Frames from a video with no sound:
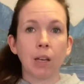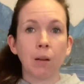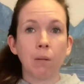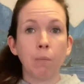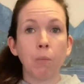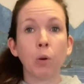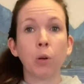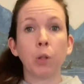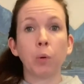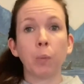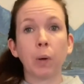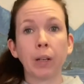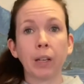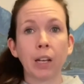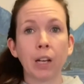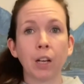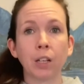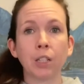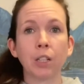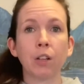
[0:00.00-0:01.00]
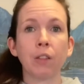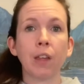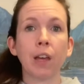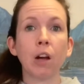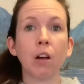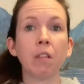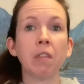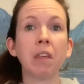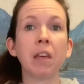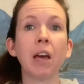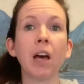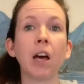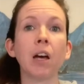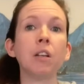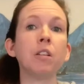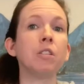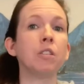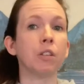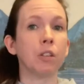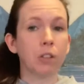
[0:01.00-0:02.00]
more than one character. They are the
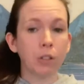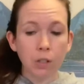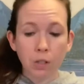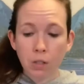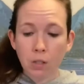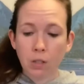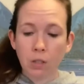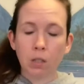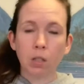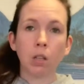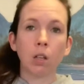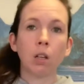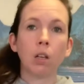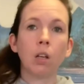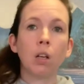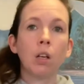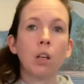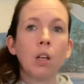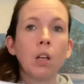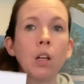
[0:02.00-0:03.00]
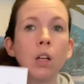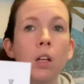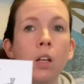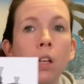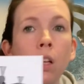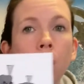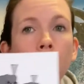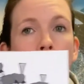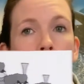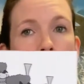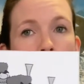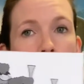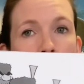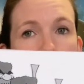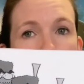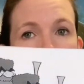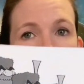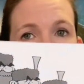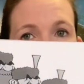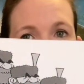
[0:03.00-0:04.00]
hunters. We've
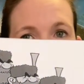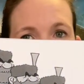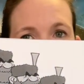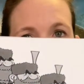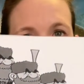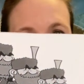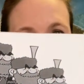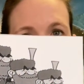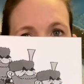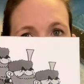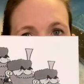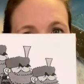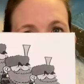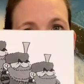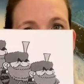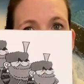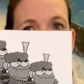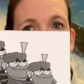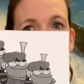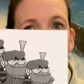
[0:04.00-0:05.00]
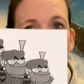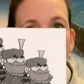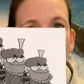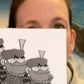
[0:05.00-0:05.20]
got the hunters right there.